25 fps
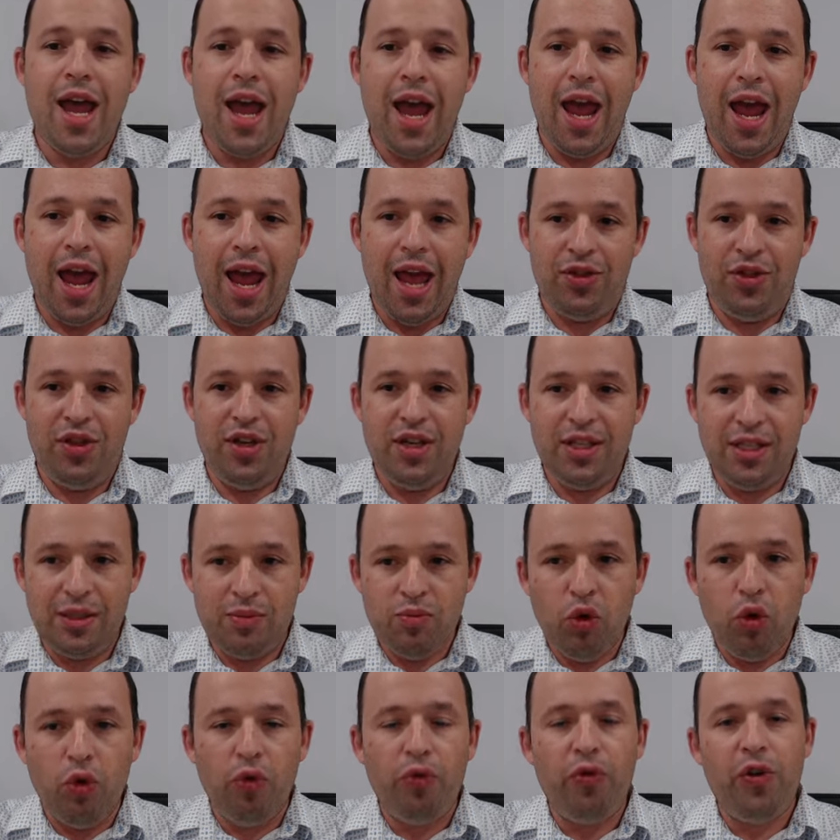and this
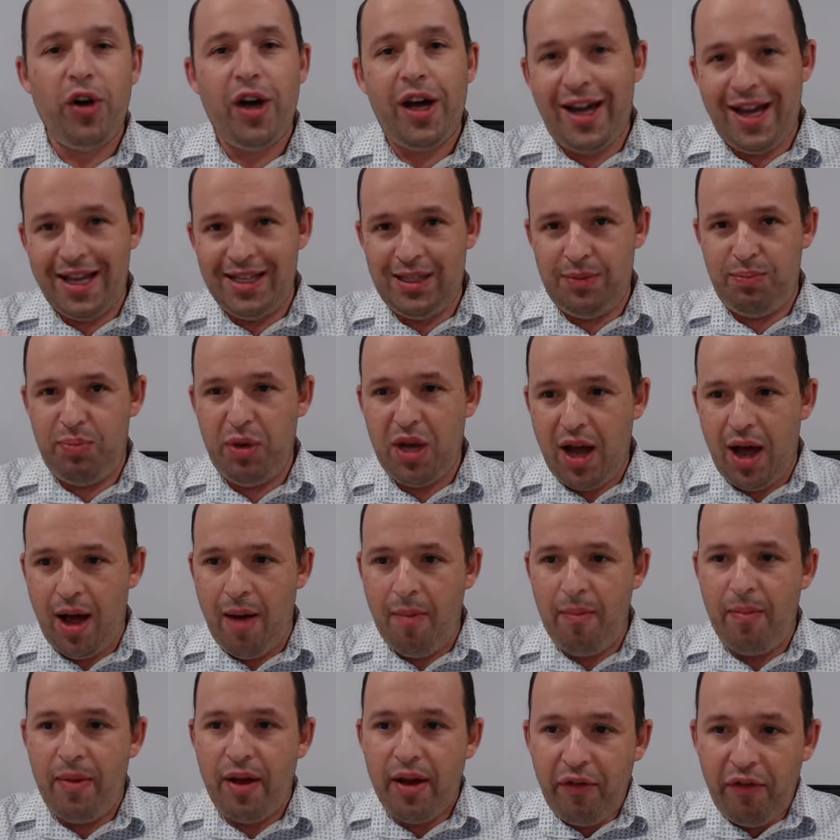move has
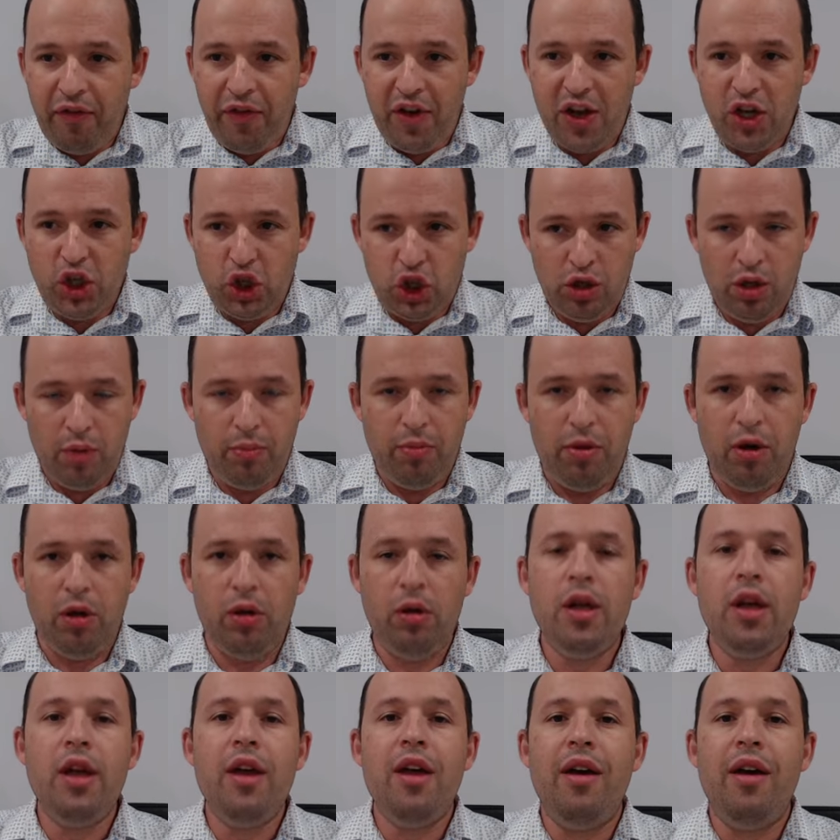become fashionable